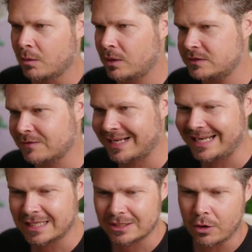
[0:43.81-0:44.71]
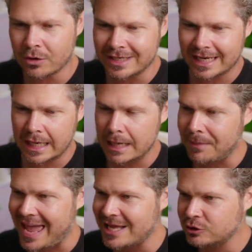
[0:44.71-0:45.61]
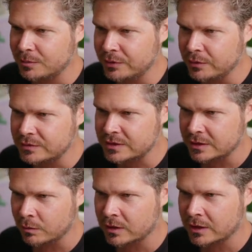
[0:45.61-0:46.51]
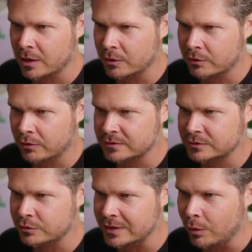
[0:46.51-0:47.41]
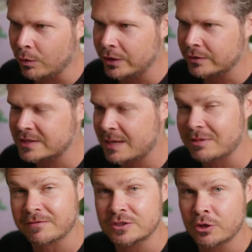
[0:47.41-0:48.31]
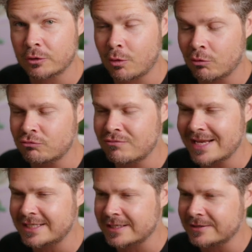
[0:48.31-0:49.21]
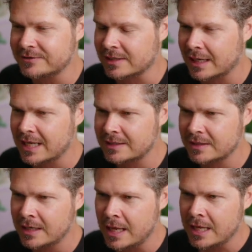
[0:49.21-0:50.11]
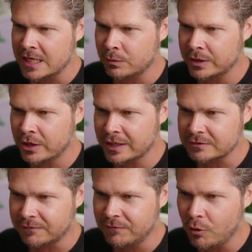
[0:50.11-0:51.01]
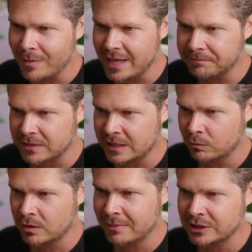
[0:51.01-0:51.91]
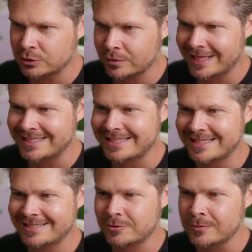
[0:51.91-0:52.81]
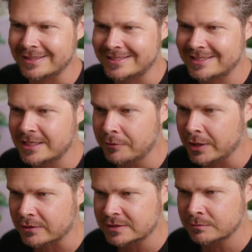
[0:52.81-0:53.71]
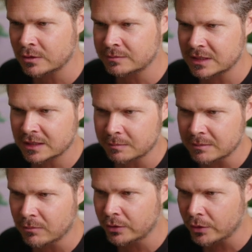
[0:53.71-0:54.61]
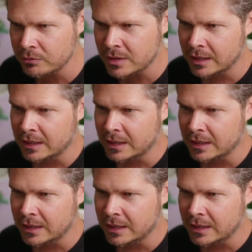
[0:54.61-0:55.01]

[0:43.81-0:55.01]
Once you've clicked on clip attributes, you want to go across to the audio tab. If it's not already selected, you want to go down to format and you want to make sure that it's set to stereo. Sometimes it can be mono.